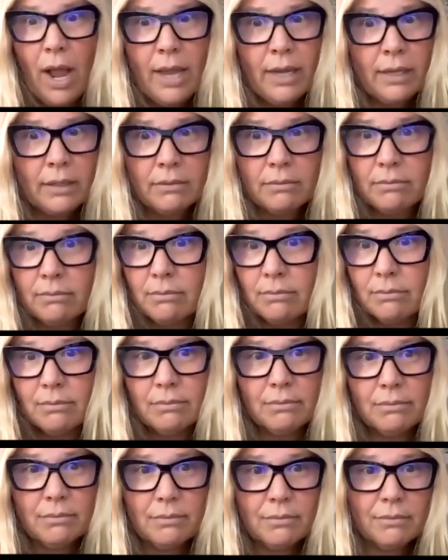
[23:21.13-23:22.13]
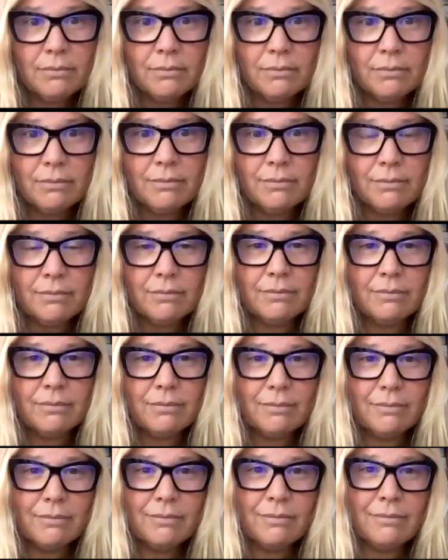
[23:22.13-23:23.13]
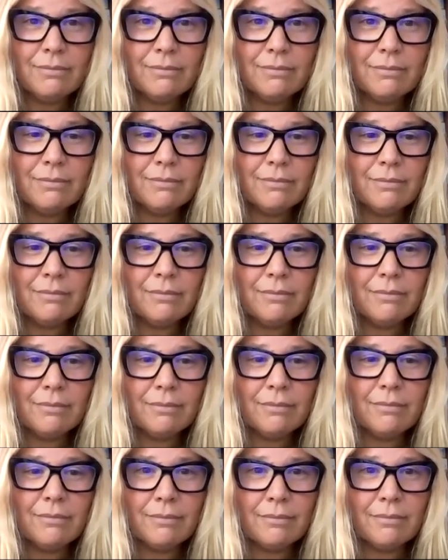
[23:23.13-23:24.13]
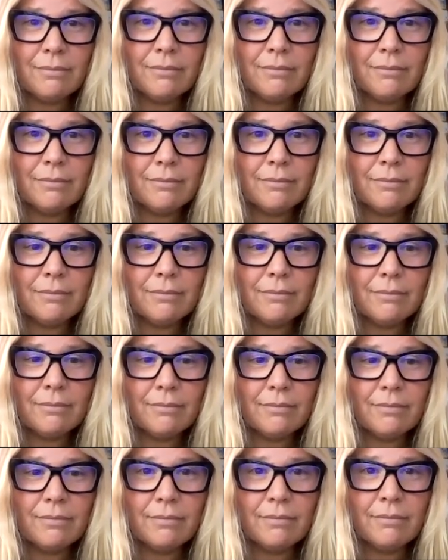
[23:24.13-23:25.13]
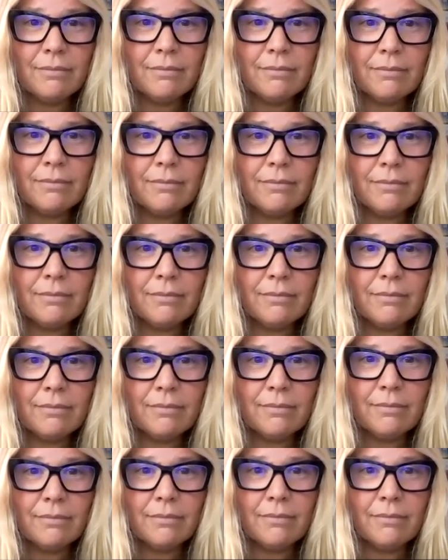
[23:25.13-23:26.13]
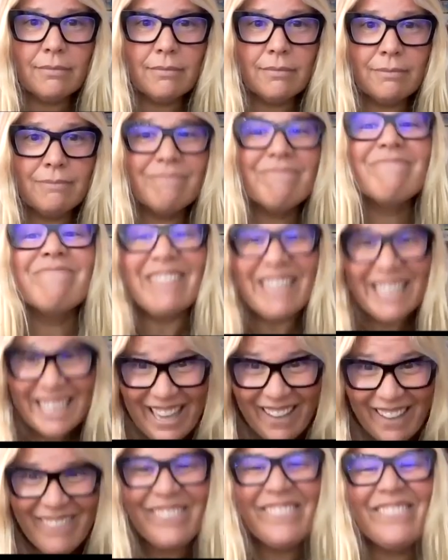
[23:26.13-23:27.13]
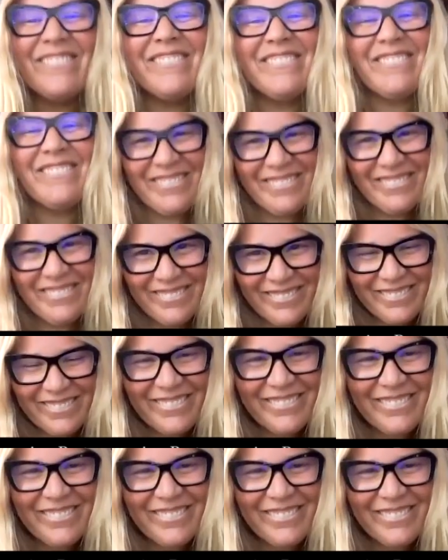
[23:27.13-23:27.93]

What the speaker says: [no speech]